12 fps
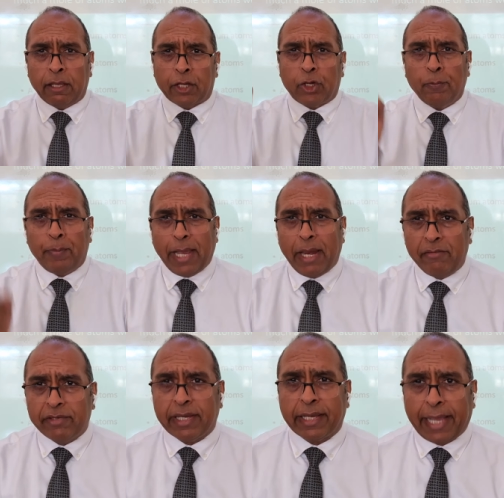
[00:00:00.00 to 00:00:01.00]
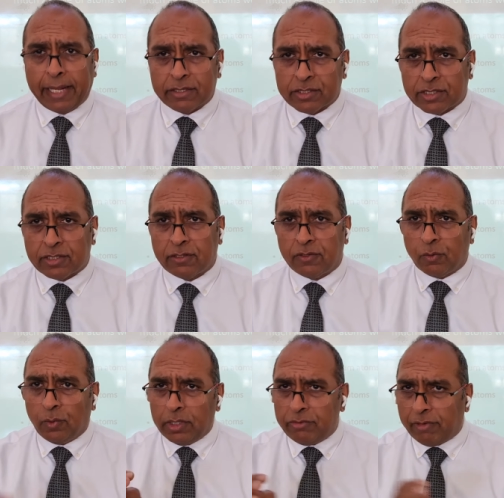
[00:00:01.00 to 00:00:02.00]
comparing against. The
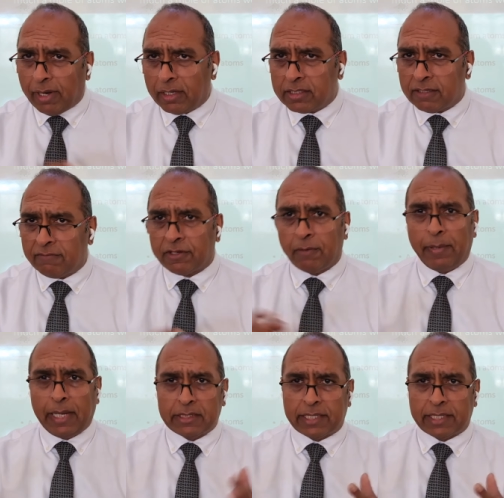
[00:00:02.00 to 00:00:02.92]
word relative compares